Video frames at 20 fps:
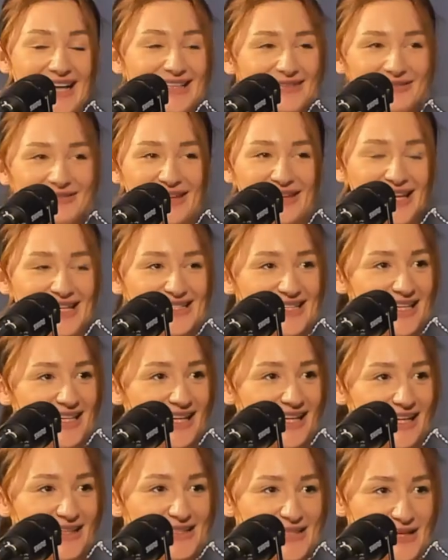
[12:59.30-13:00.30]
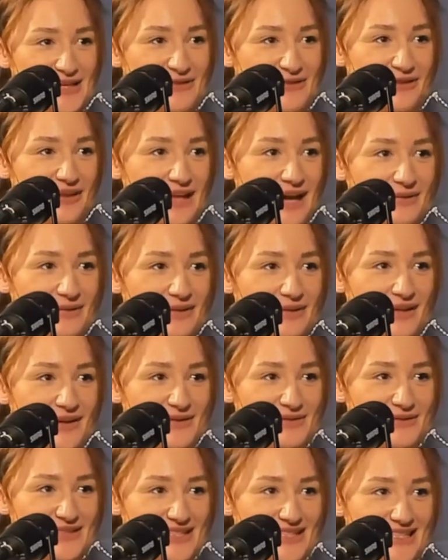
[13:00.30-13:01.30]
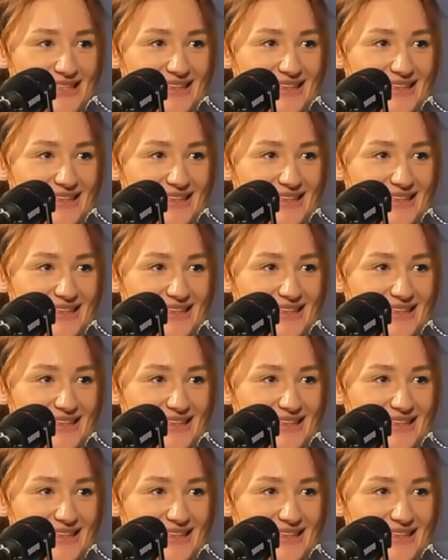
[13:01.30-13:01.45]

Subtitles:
didn't realise that you had two of the Cameo machines.